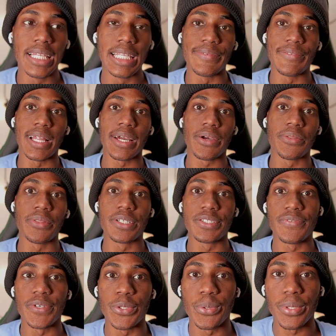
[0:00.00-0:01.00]
leave a like on
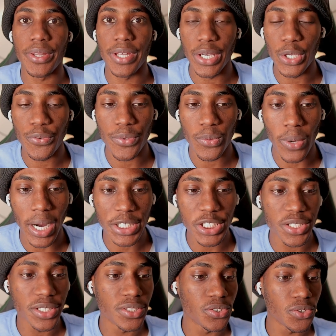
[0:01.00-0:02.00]
this video and thank you for
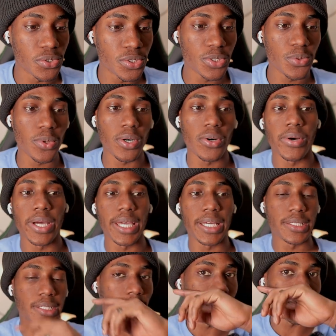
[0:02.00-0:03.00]
watching as usual
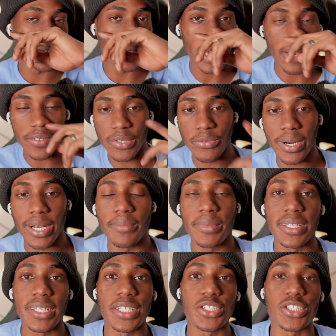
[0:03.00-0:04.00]
and uh, if you have any
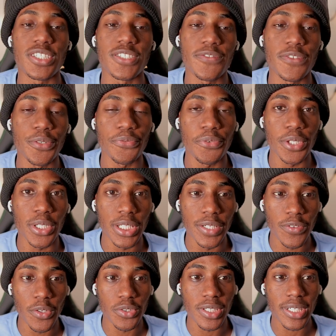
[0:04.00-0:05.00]
recommendations feel free to
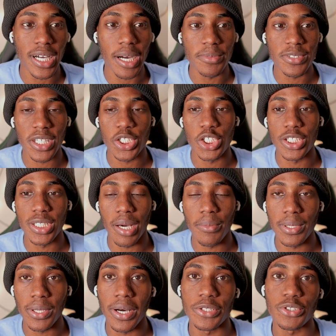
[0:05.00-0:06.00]
leave those in the comment section down
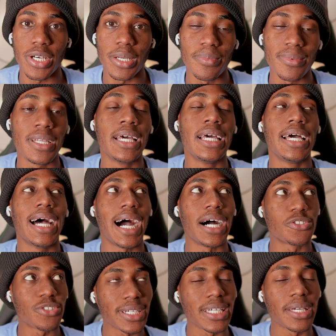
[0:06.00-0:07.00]
below i'll try to
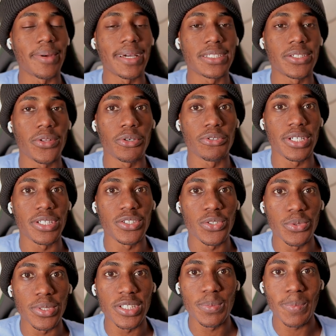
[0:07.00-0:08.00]
i'll try to get back to those as
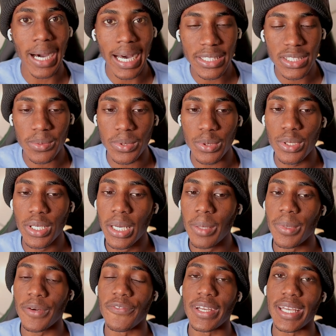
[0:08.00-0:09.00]
soon as possible
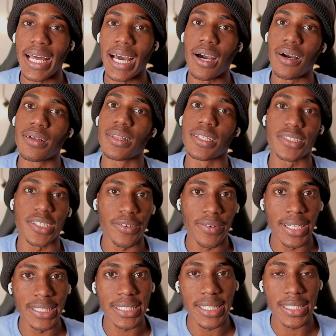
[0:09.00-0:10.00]
but for now let's get
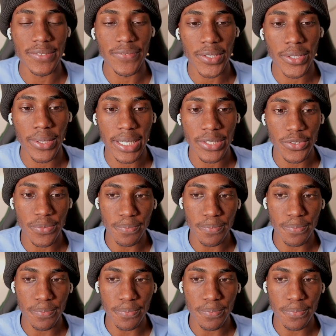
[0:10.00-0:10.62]
right into this video guys